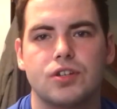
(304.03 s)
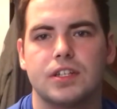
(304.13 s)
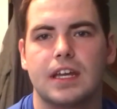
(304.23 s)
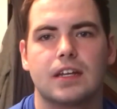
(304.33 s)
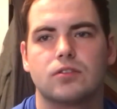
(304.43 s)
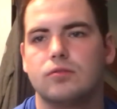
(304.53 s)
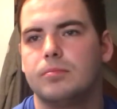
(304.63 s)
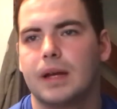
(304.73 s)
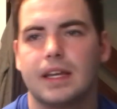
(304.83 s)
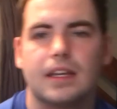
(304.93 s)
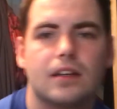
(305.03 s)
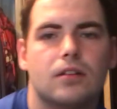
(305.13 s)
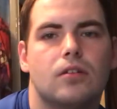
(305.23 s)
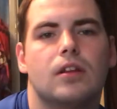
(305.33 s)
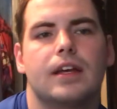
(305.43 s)
snakes will bite you. You
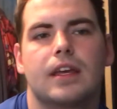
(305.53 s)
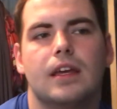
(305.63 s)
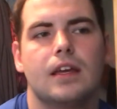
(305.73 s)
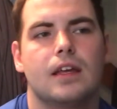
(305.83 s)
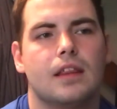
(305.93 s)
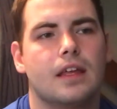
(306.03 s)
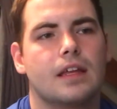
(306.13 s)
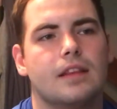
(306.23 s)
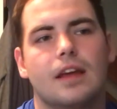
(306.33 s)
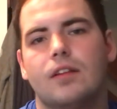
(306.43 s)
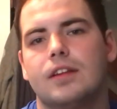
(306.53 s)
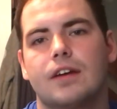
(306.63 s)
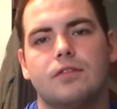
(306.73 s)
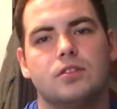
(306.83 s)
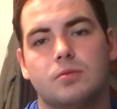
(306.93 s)
know, like they can tell the
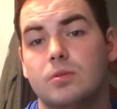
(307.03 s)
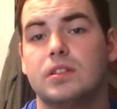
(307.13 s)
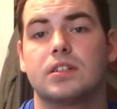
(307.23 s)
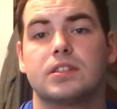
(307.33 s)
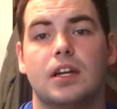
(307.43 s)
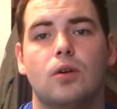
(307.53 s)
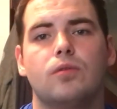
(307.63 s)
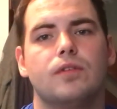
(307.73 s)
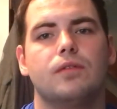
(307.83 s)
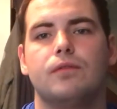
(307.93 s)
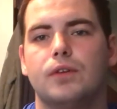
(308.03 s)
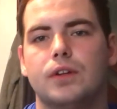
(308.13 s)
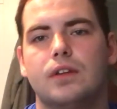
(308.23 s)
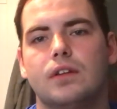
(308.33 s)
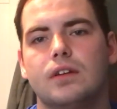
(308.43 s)
difference between yourself and
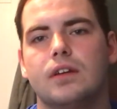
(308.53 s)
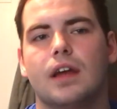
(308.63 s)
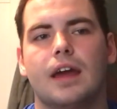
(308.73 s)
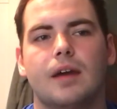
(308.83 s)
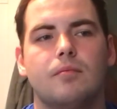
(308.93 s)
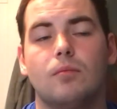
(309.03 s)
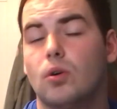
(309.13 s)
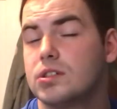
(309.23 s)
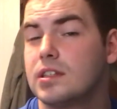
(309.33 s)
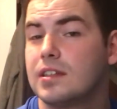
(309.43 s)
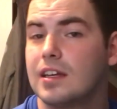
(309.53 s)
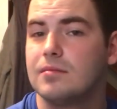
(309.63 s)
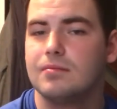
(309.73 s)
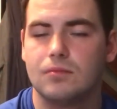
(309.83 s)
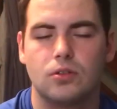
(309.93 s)
food. Most of the
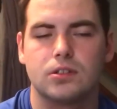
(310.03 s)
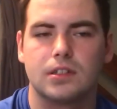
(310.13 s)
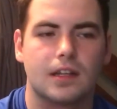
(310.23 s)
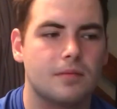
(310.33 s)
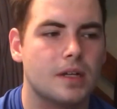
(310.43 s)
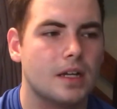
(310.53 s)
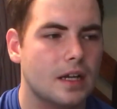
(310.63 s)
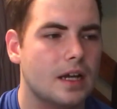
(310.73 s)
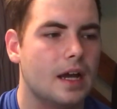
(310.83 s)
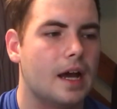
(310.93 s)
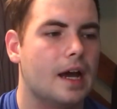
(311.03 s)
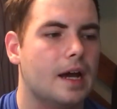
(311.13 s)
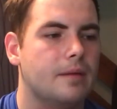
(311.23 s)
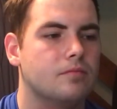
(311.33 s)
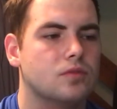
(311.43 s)

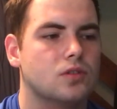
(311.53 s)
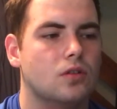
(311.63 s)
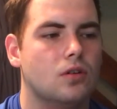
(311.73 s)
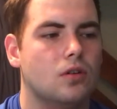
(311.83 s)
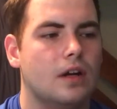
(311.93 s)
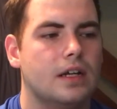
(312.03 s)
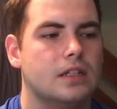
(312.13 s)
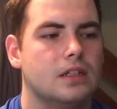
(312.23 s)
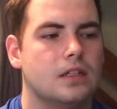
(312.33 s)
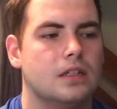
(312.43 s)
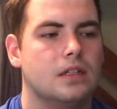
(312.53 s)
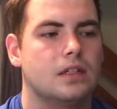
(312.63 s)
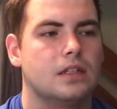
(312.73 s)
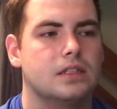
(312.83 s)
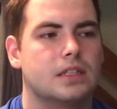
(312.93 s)
time. So
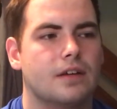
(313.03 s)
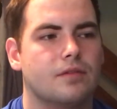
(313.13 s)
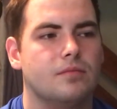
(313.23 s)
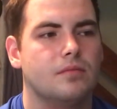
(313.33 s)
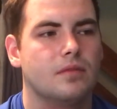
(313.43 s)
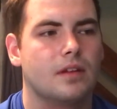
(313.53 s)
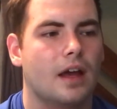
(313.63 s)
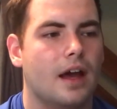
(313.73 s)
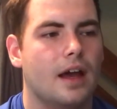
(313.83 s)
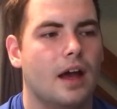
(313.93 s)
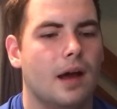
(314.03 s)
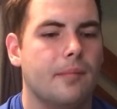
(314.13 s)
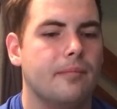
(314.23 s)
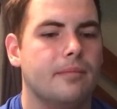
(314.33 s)
it's different that